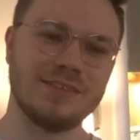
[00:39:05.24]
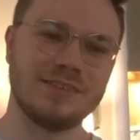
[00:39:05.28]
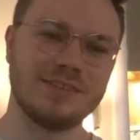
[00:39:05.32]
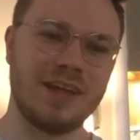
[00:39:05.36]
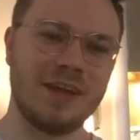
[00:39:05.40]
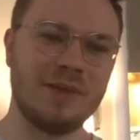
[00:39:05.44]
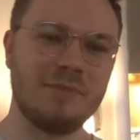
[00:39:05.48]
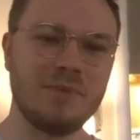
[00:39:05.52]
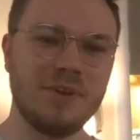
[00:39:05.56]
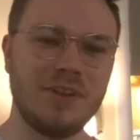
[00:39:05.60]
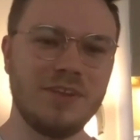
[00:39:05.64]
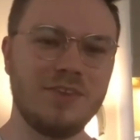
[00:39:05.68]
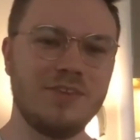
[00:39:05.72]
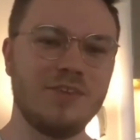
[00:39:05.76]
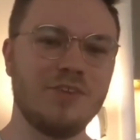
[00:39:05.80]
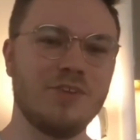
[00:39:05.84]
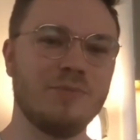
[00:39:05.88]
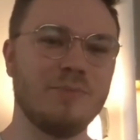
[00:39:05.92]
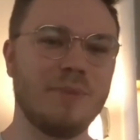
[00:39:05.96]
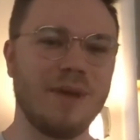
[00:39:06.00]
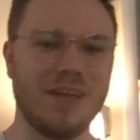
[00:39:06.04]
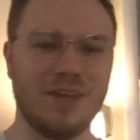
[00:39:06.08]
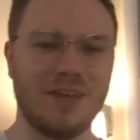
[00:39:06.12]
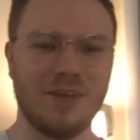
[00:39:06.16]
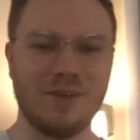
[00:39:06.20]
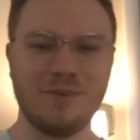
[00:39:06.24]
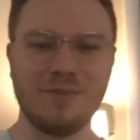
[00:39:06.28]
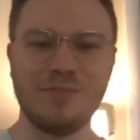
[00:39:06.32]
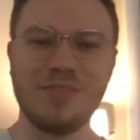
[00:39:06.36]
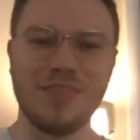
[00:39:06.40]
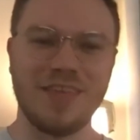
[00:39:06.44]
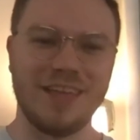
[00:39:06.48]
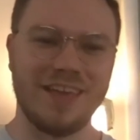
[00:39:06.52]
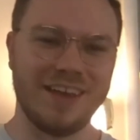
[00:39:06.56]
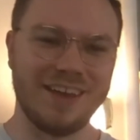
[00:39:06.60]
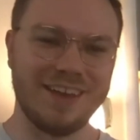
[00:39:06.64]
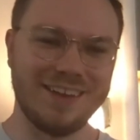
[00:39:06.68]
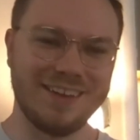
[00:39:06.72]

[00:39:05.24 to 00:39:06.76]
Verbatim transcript: I want to do my own thing.